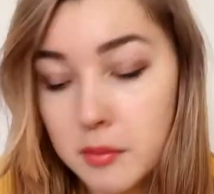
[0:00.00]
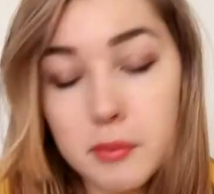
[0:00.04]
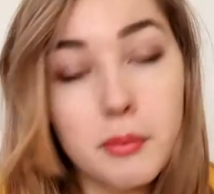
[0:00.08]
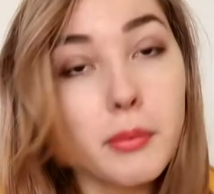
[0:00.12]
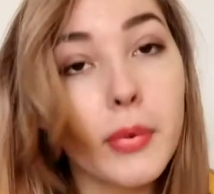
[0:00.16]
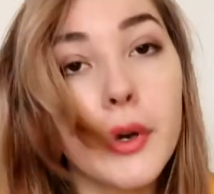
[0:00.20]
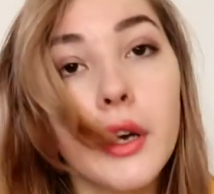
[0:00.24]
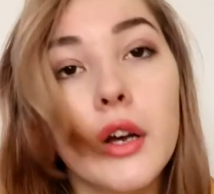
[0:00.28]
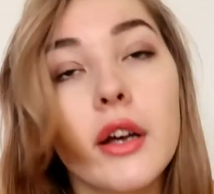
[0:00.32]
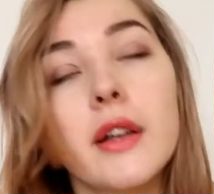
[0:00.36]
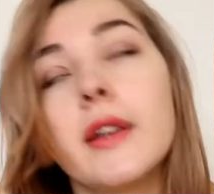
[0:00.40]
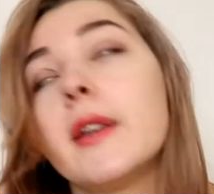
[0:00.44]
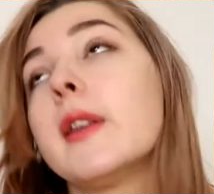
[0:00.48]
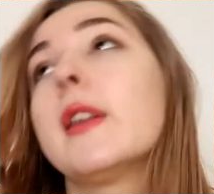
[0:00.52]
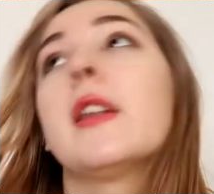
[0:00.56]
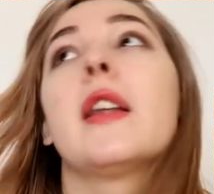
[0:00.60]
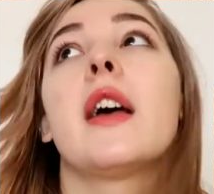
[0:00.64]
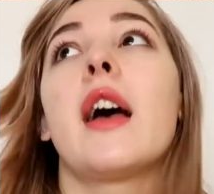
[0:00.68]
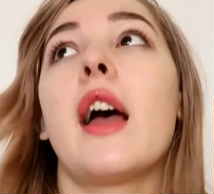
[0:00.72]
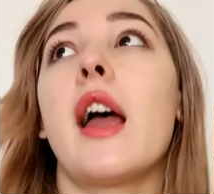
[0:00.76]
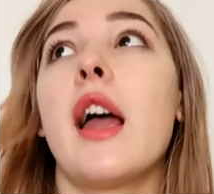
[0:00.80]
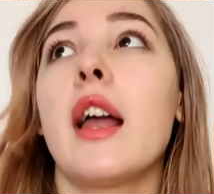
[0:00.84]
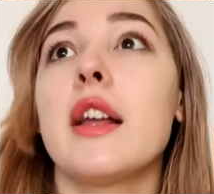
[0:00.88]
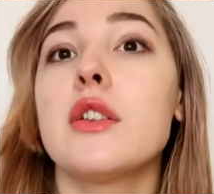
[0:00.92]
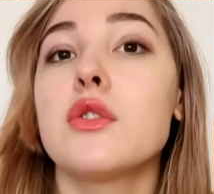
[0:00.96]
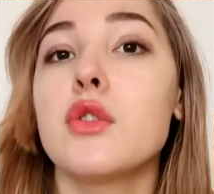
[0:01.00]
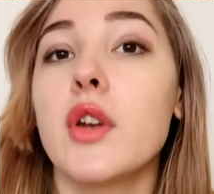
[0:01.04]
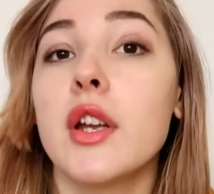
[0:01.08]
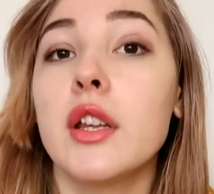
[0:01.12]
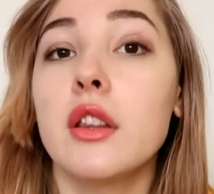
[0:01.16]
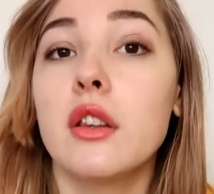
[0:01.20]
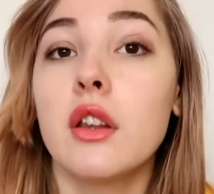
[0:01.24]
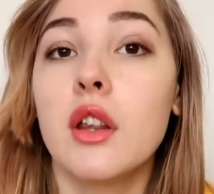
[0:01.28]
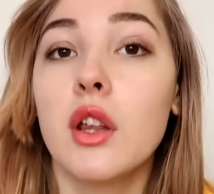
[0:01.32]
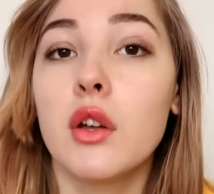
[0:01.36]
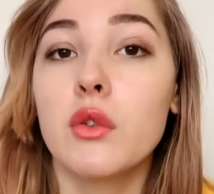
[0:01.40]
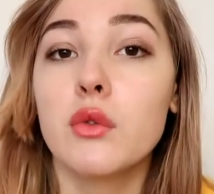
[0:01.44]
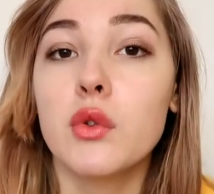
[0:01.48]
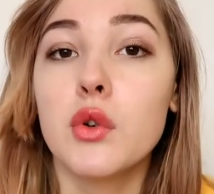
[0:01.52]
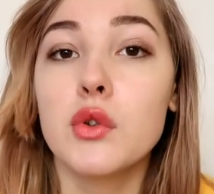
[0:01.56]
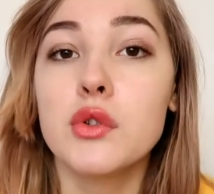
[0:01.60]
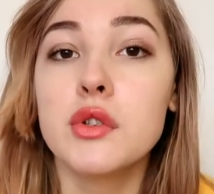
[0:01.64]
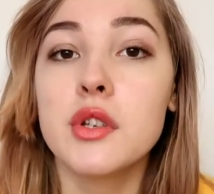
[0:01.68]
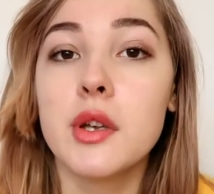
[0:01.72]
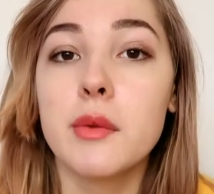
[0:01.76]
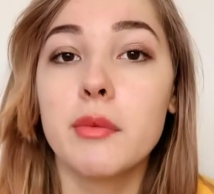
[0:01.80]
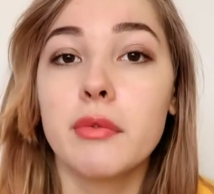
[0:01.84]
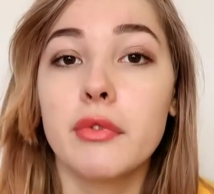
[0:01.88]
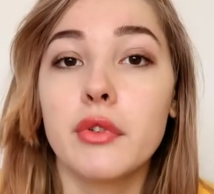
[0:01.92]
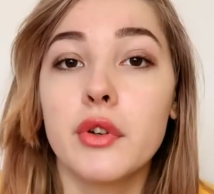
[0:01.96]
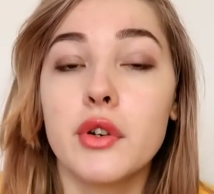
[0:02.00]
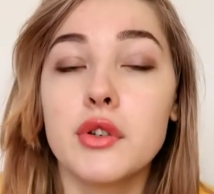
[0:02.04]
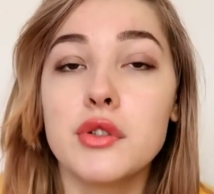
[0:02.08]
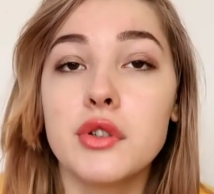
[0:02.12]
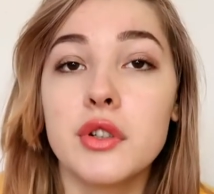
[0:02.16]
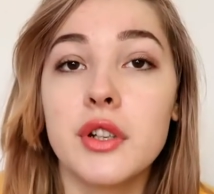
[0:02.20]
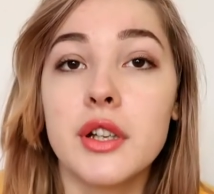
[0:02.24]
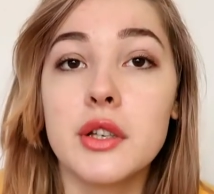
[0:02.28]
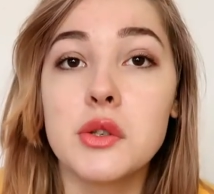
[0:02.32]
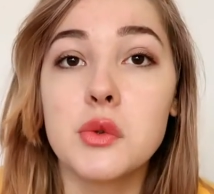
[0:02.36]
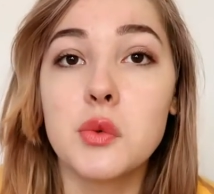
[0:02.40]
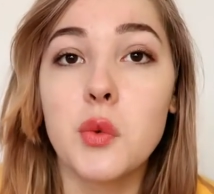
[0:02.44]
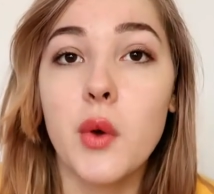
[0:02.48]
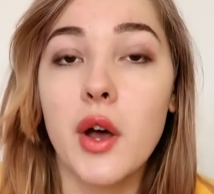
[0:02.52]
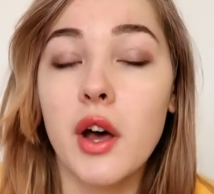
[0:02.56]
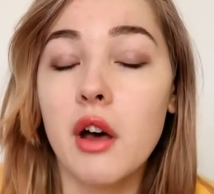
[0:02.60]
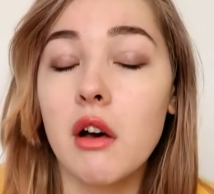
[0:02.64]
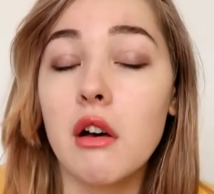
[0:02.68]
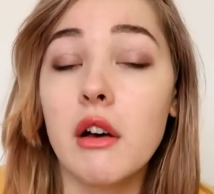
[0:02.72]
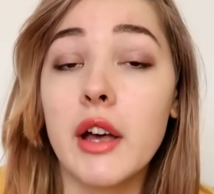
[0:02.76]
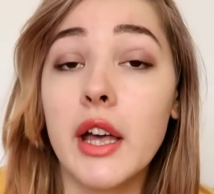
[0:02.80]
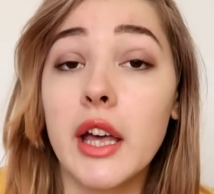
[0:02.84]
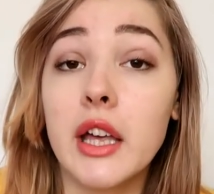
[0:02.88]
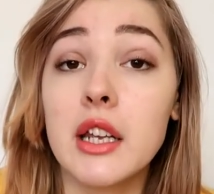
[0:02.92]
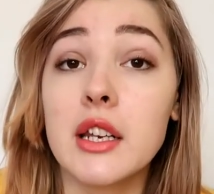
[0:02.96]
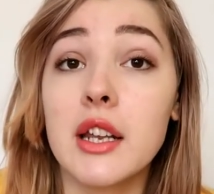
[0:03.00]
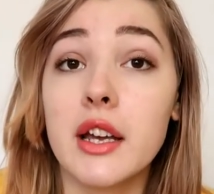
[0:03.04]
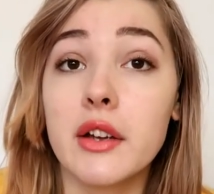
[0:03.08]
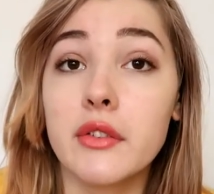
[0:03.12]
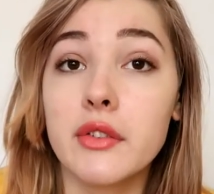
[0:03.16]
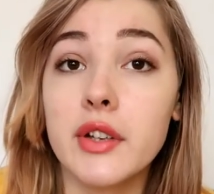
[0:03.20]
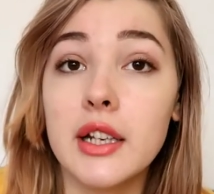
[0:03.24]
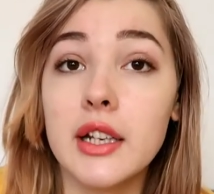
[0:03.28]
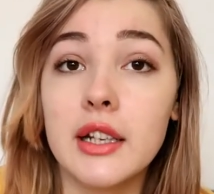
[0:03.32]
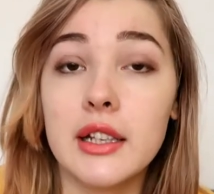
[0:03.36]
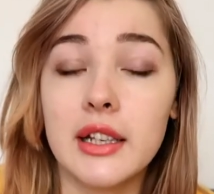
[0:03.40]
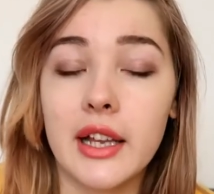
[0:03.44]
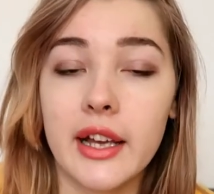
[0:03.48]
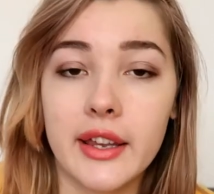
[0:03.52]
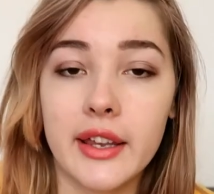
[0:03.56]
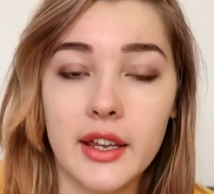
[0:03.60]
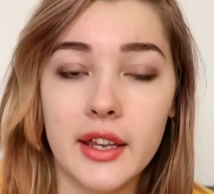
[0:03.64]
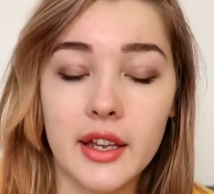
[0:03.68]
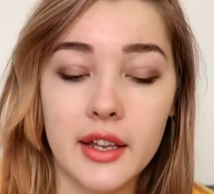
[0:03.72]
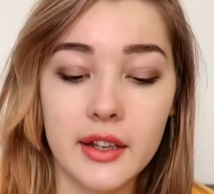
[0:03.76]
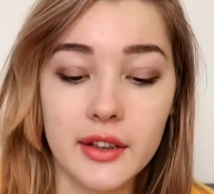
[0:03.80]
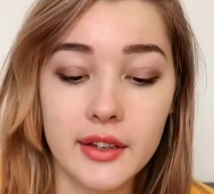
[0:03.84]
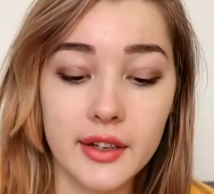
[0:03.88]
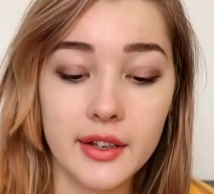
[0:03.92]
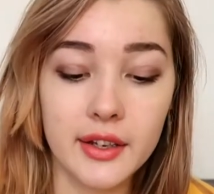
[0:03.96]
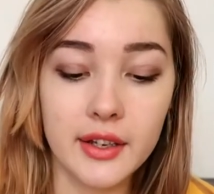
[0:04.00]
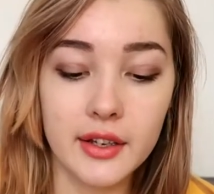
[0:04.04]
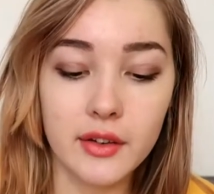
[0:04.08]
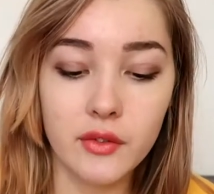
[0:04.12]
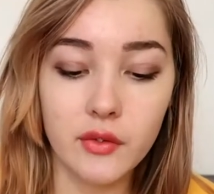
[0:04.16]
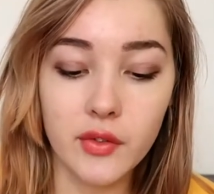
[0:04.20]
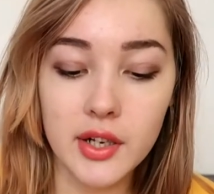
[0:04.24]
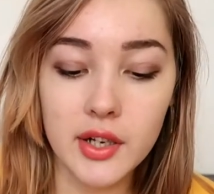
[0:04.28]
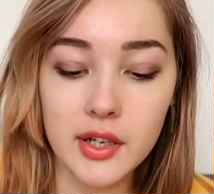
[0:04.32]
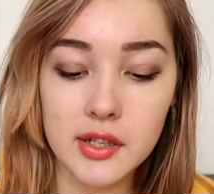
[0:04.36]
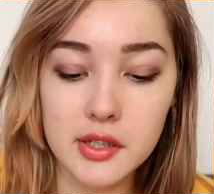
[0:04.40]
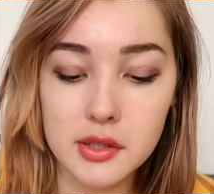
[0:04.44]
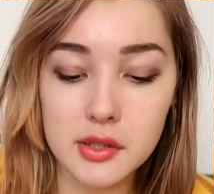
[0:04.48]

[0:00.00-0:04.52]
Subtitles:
But I tried the rosehip version as well, and I really like it. It really